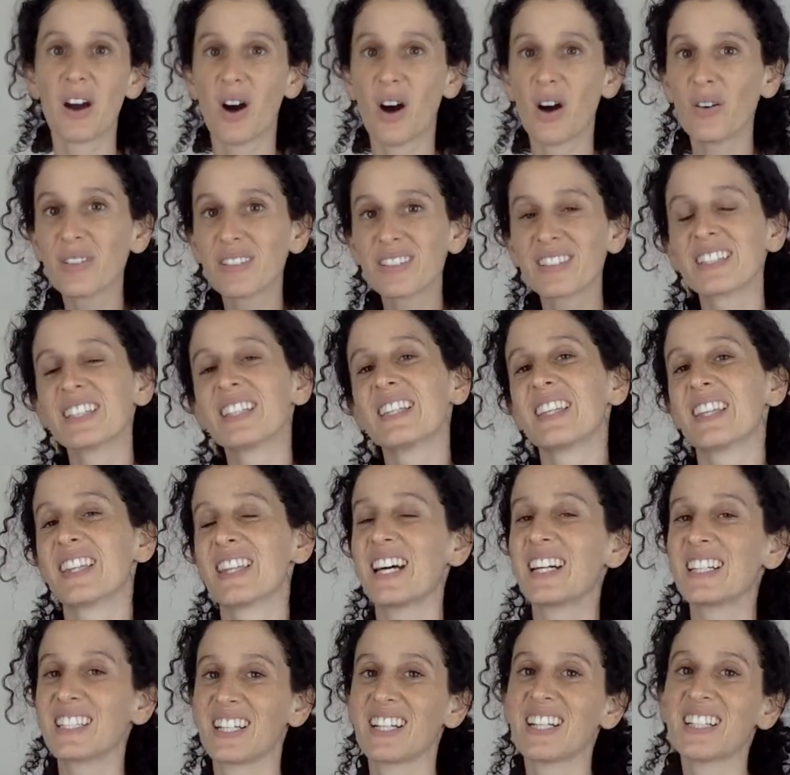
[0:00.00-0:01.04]
Obviously,
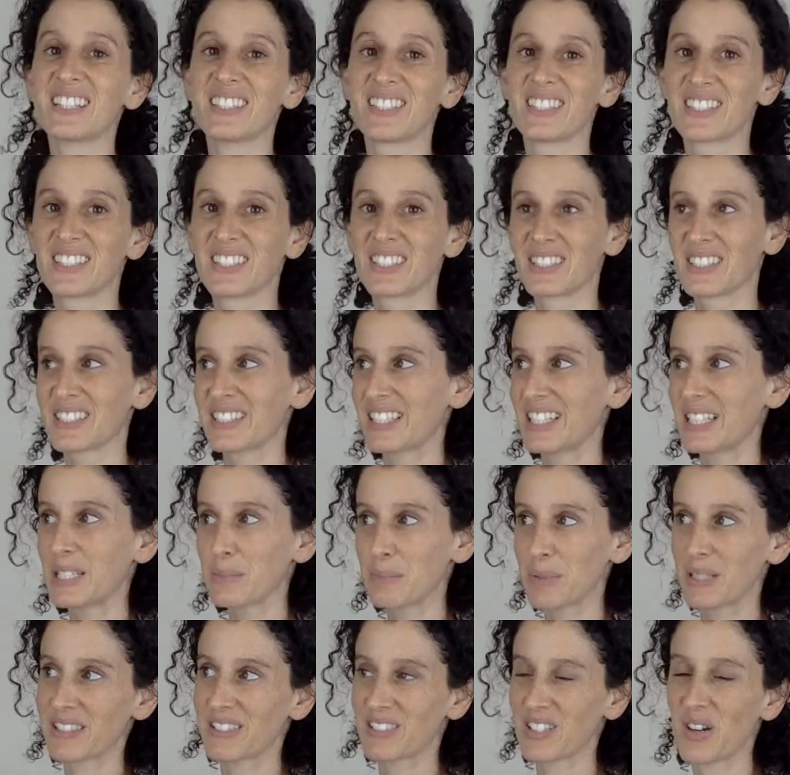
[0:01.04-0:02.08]
that gardener
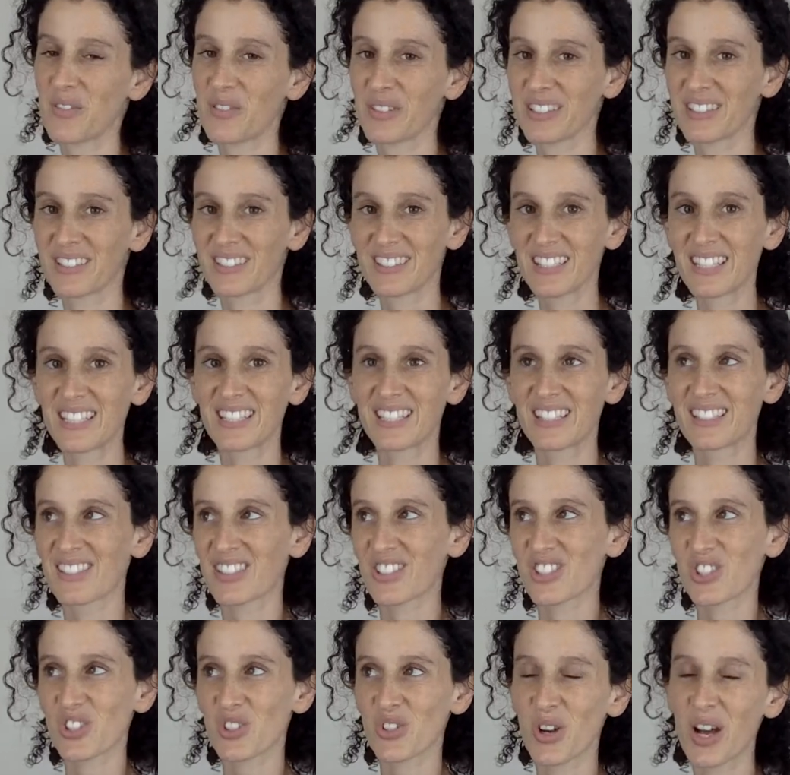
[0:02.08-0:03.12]
getting pissed off at the seed and
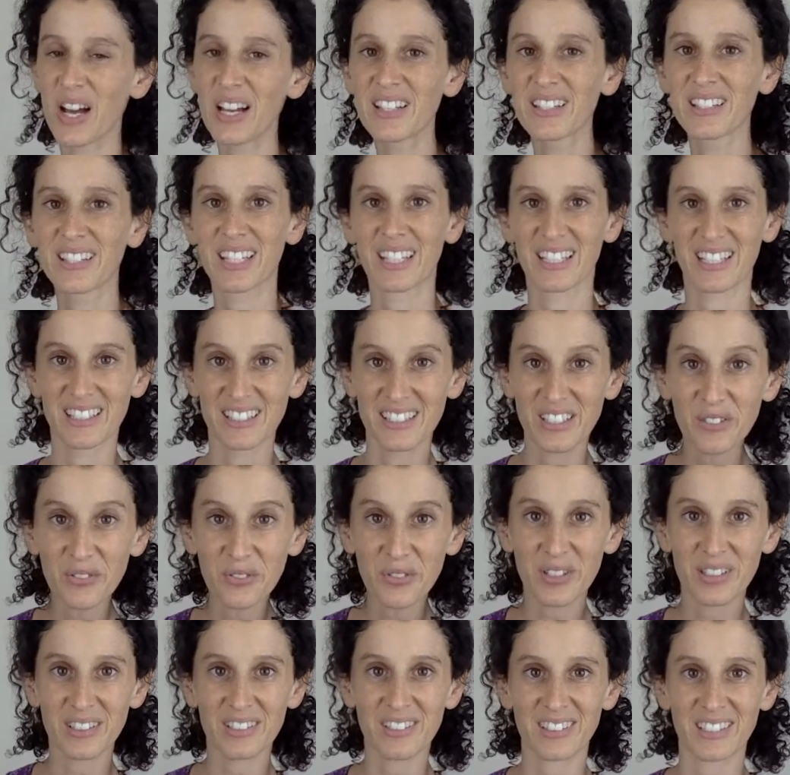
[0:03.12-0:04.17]
just trying to get a
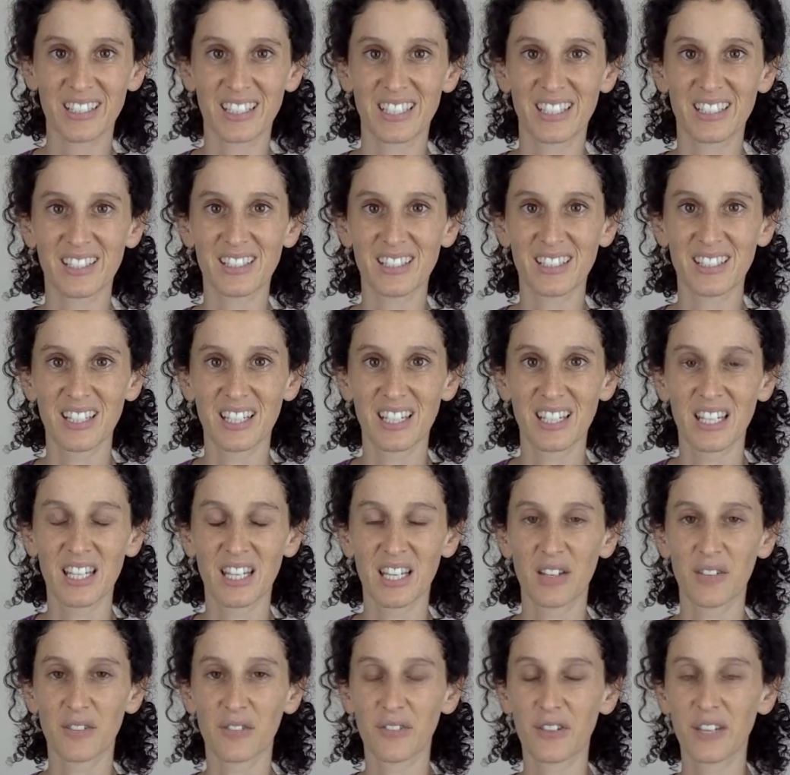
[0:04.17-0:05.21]
different seed,
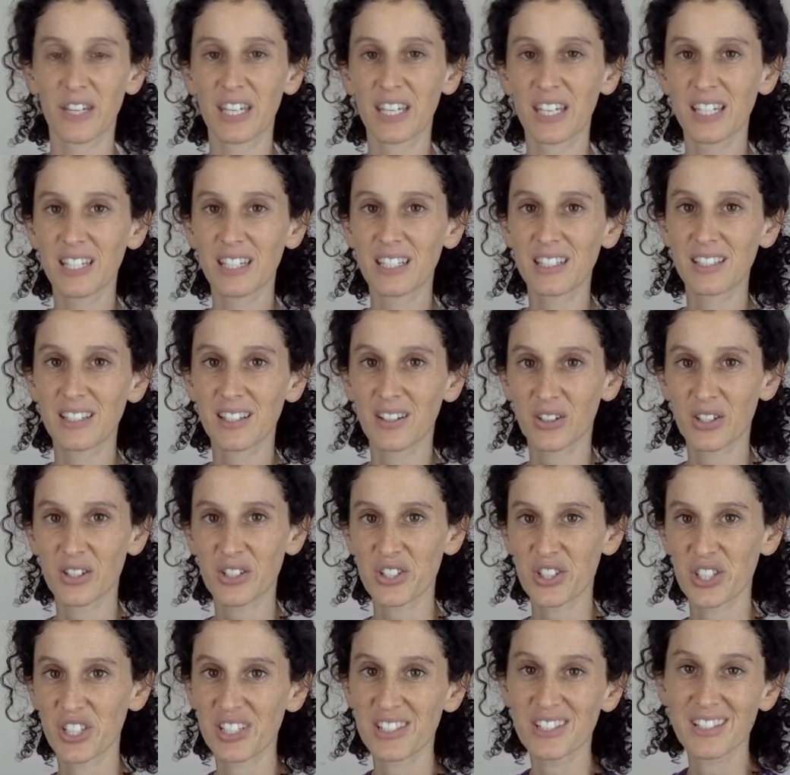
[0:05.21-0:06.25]
if he or
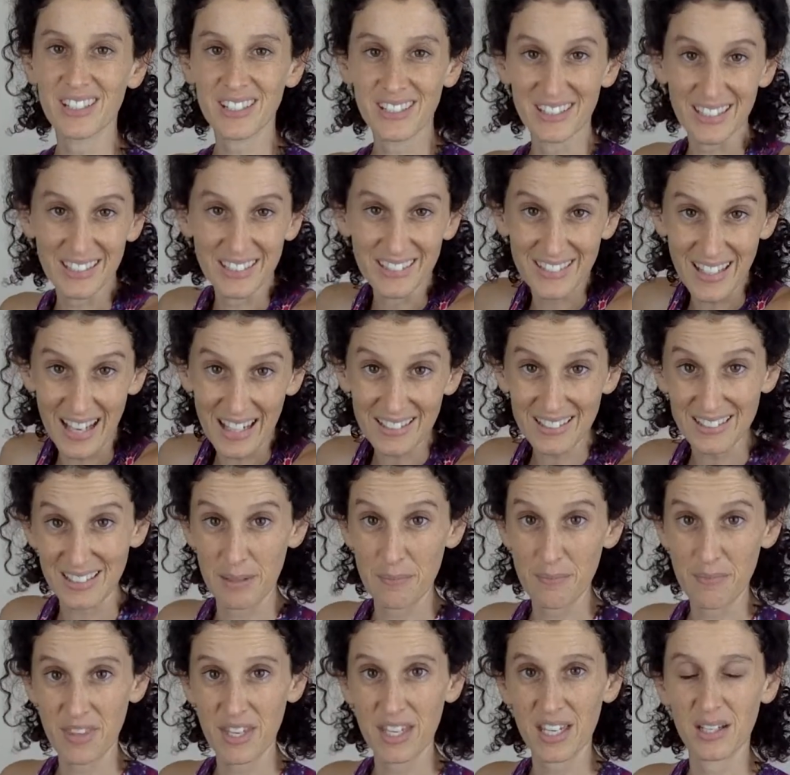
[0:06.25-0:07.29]
she did the exact
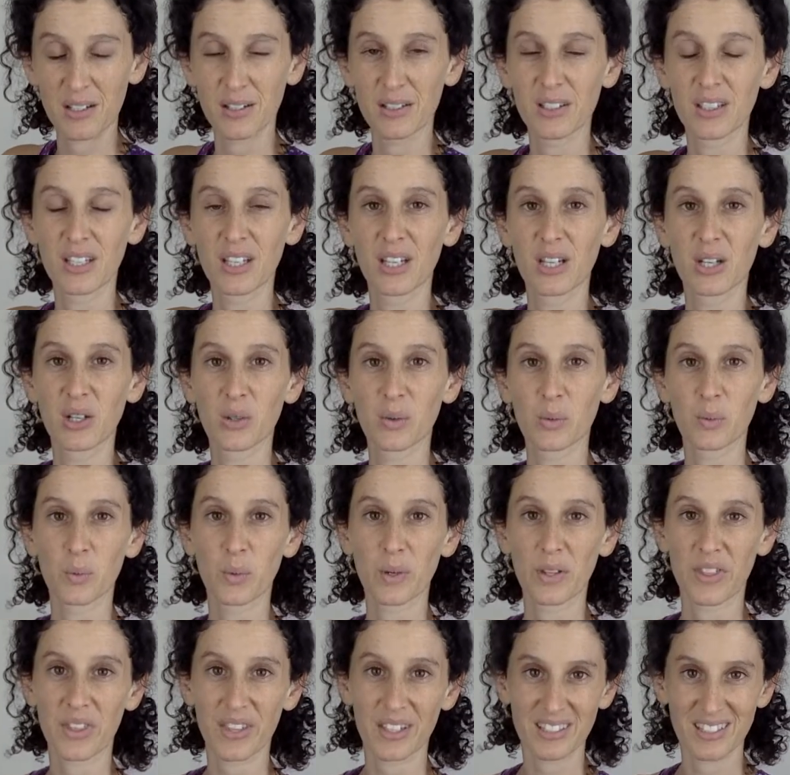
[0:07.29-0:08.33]
same thing
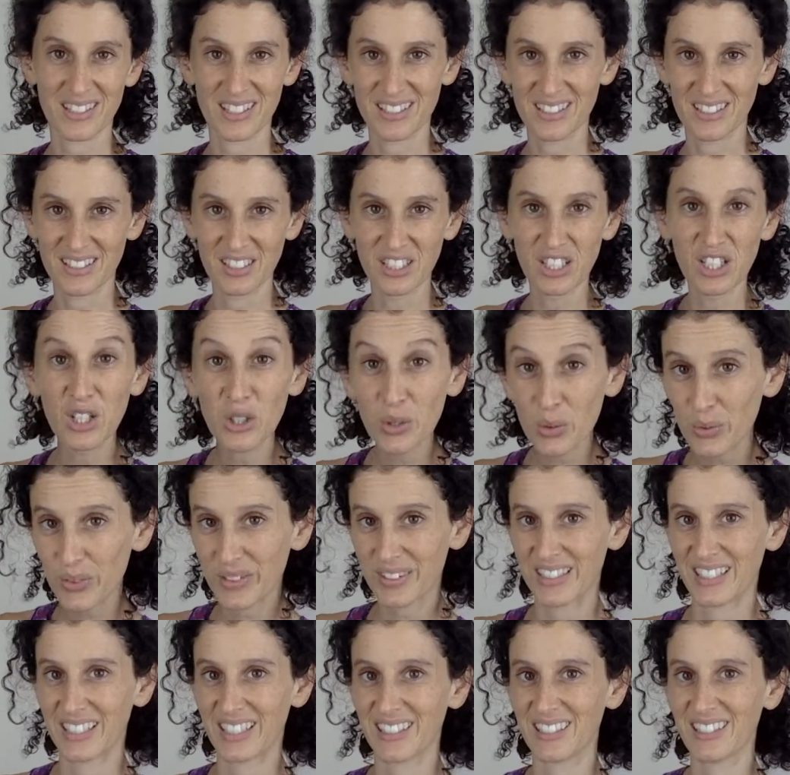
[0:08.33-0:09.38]
with the new
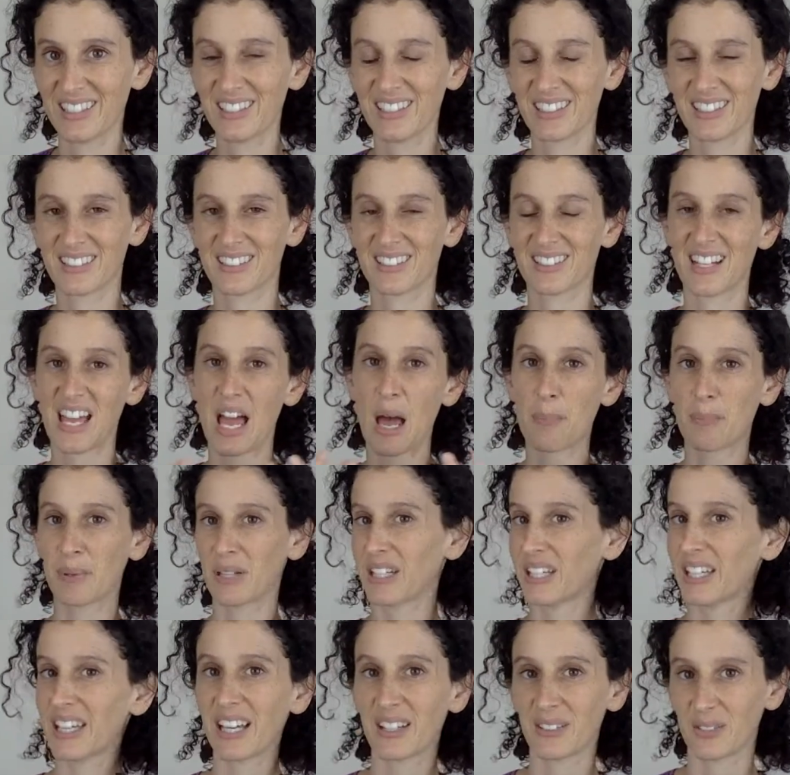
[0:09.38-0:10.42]
seed, it's going to happen
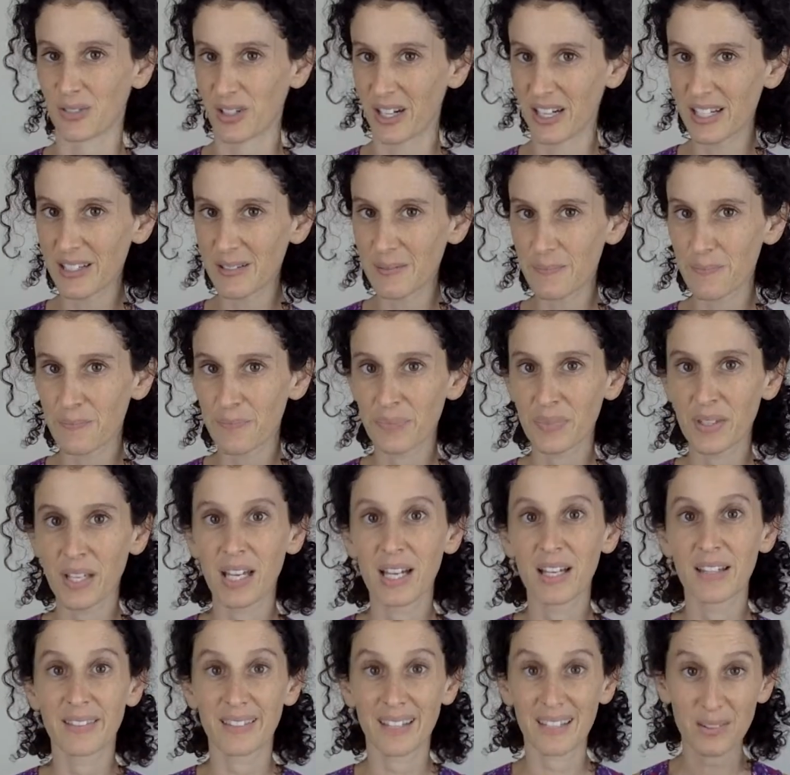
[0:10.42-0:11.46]
again, right?
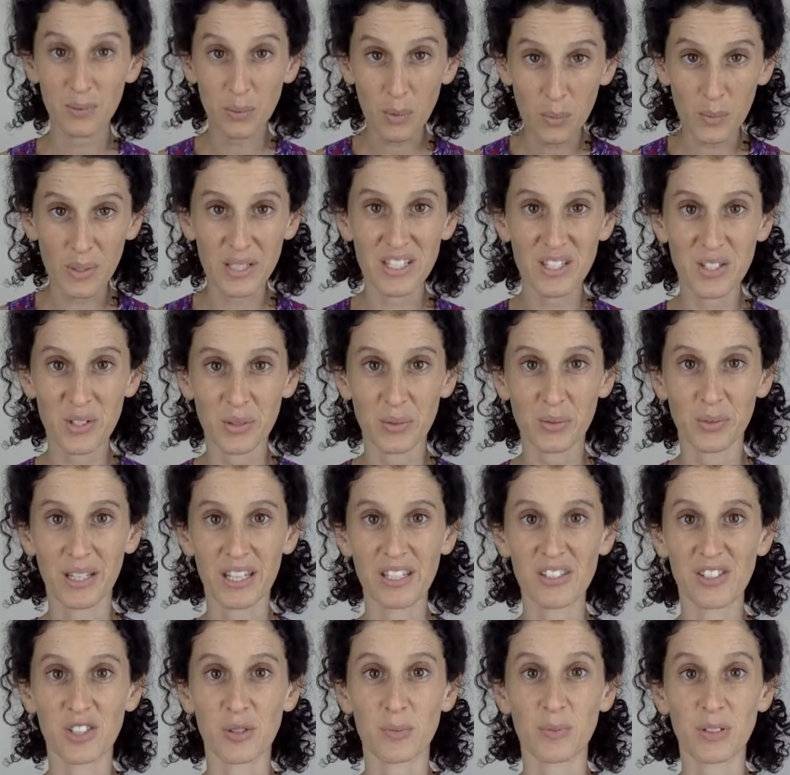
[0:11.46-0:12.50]
That's what we do in
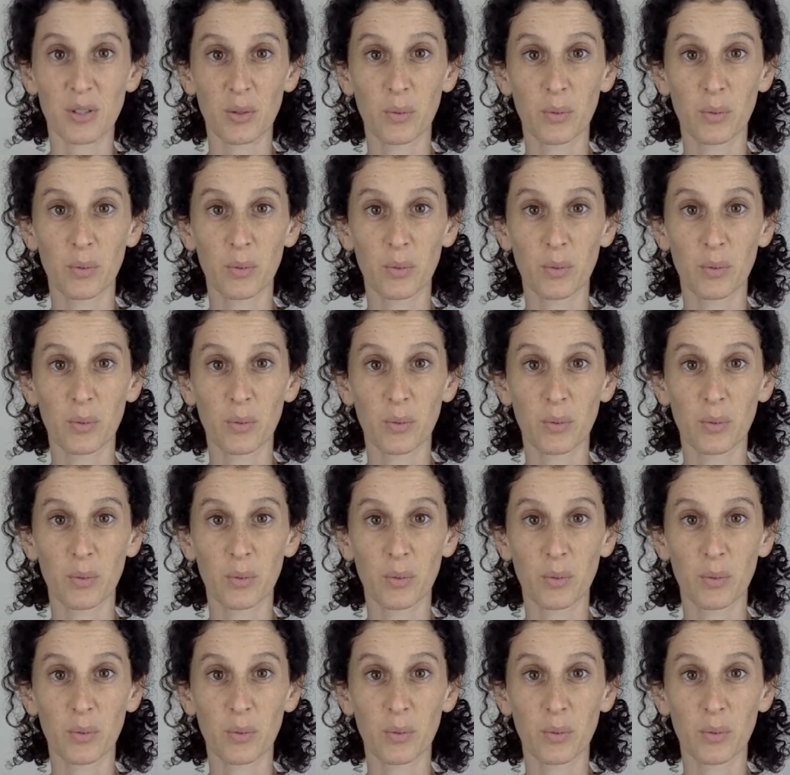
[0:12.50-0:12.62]
relationships.